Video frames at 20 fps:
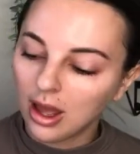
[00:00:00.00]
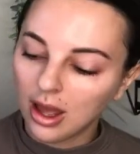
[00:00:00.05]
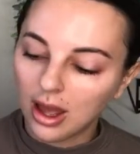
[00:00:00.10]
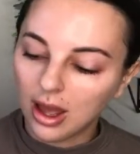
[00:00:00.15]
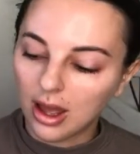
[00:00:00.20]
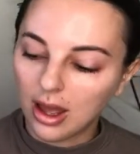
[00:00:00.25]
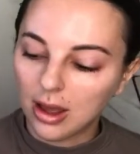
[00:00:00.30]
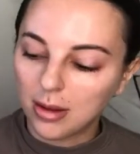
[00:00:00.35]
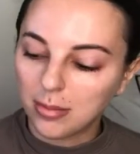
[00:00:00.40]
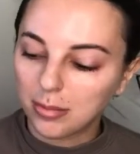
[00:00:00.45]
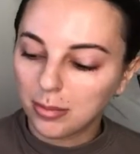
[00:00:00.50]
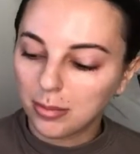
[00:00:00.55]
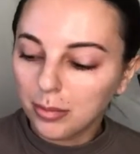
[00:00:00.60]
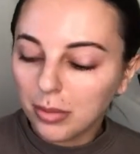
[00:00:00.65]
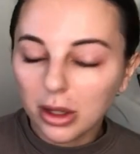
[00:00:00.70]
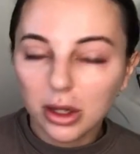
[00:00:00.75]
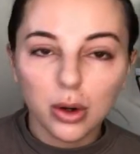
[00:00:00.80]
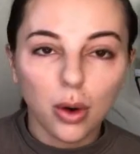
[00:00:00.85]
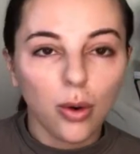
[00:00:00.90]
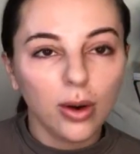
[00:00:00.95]
Um,
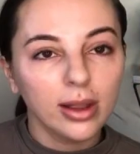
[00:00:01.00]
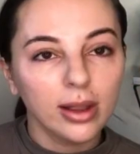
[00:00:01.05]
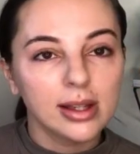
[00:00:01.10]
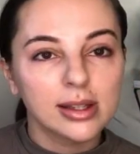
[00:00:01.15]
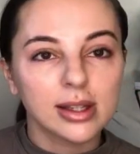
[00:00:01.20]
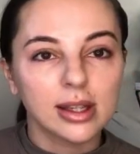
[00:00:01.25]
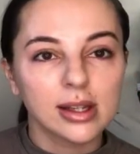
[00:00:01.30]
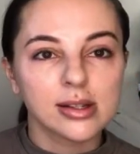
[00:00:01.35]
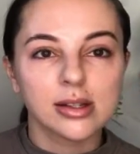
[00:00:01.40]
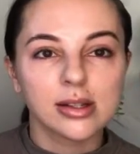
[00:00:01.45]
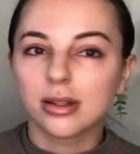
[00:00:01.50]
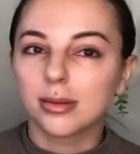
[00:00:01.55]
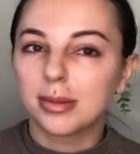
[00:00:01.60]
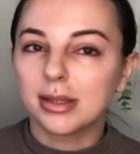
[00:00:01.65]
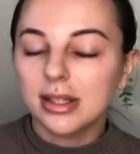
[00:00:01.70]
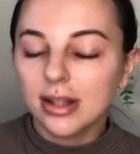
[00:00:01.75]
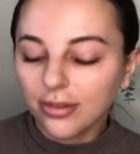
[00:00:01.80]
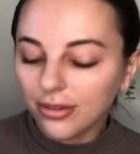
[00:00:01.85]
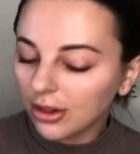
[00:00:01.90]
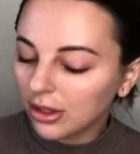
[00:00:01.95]
you know, oily skin is a little
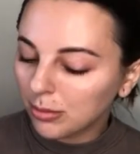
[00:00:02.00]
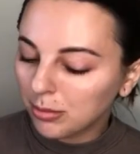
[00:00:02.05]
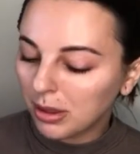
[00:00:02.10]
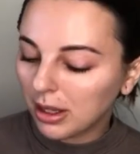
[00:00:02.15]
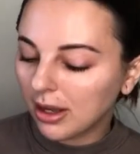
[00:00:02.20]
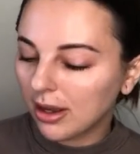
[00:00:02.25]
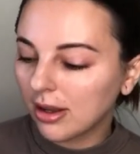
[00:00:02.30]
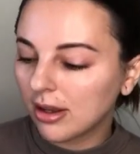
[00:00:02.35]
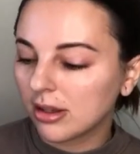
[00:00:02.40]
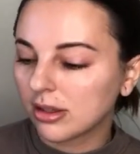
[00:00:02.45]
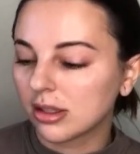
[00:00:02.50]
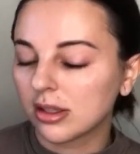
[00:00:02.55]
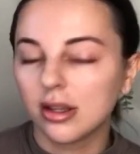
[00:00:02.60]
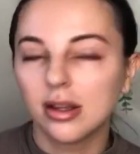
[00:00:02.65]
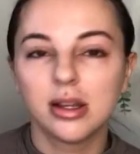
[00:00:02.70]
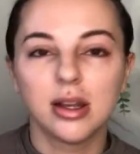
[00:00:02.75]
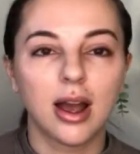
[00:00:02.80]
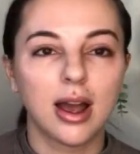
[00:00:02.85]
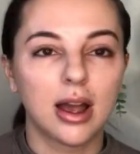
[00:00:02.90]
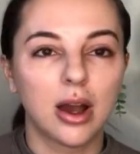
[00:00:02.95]
bit different because
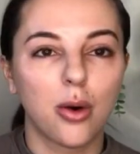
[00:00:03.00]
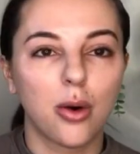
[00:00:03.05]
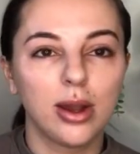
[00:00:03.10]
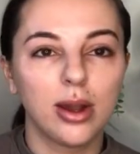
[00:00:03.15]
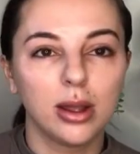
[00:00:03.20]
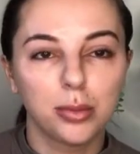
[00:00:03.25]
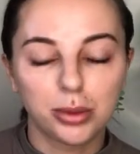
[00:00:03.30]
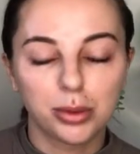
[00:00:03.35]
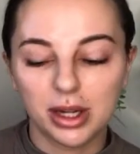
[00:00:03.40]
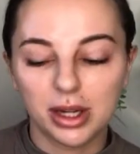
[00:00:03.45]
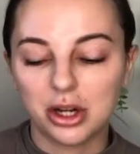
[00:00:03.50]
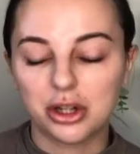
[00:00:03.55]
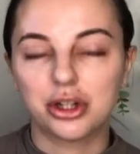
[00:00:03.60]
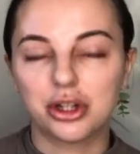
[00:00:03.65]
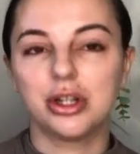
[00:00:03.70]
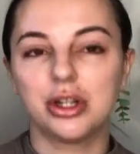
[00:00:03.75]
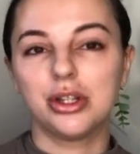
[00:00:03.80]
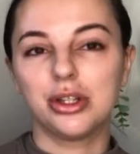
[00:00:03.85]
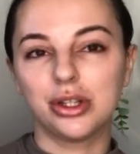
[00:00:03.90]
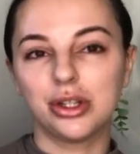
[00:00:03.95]
uh, oil
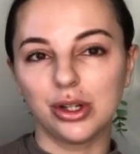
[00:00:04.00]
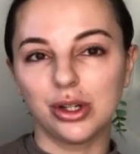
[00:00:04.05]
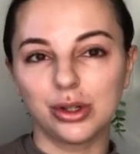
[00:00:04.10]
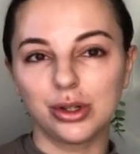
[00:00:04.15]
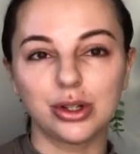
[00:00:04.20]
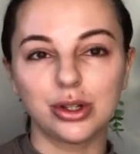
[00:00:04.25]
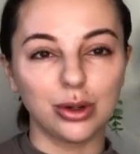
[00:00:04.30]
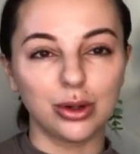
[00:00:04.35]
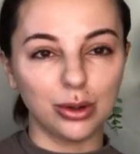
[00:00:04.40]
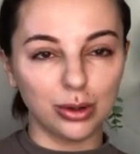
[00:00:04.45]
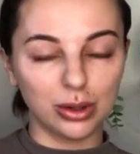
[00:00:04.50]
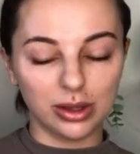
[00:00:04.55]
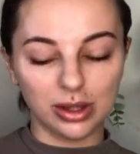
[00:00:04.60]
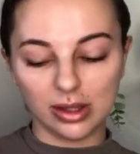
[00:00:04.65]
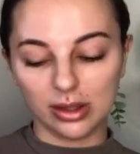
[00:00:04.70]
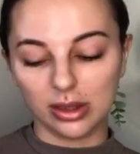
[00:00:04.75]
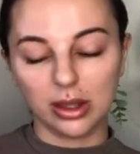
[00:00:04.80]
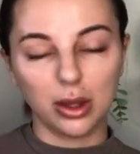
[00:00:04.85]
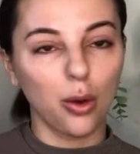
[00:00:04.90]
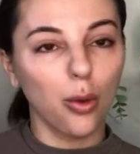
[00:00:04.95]
production is due to the,
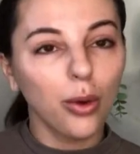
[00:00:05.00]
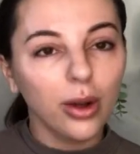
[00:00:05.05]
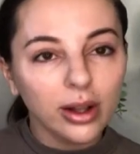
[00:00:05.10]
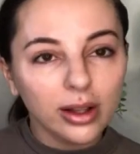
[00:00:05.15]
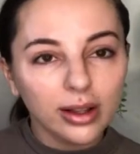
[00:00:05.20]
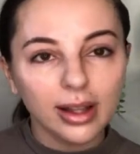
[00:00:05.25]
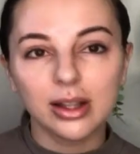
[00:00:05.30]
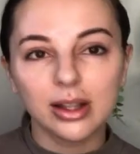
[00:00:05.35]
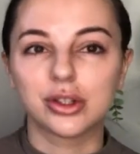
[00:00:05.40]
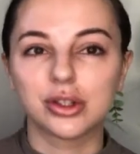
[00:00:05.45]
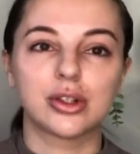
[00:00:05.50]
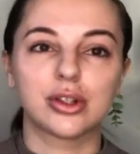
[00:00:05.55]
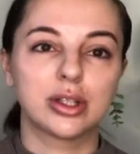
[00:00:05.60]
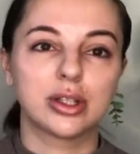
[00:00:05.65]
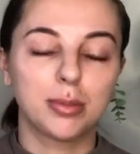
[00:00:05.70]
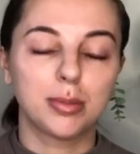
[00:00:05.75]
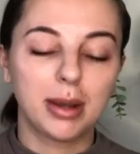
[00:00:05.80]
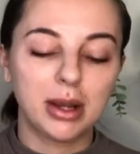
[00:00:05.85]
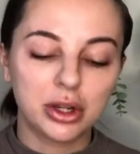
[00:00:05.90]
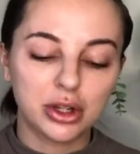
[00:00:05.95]
the, oil glands or
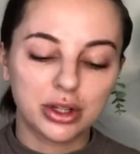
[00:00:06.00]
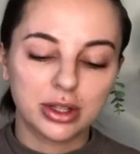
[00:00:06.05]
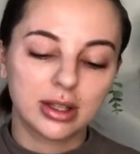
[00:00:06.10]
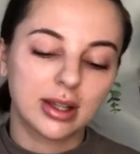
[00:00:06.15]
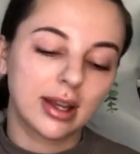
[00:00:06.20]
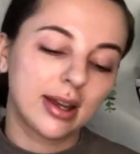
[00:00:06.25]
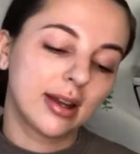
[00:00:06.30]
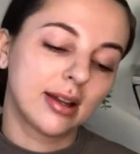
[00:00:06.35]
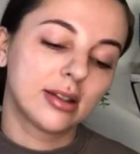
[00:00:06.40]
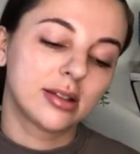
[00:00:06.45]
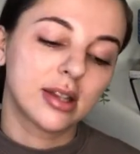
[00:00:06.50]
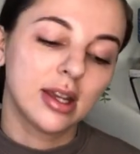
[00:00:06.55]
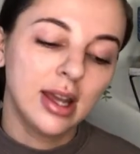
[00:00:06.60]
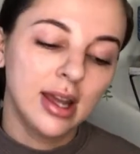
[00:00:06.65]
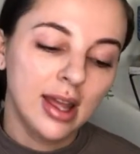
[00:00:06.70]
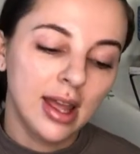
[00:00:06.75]
sebaceous glands,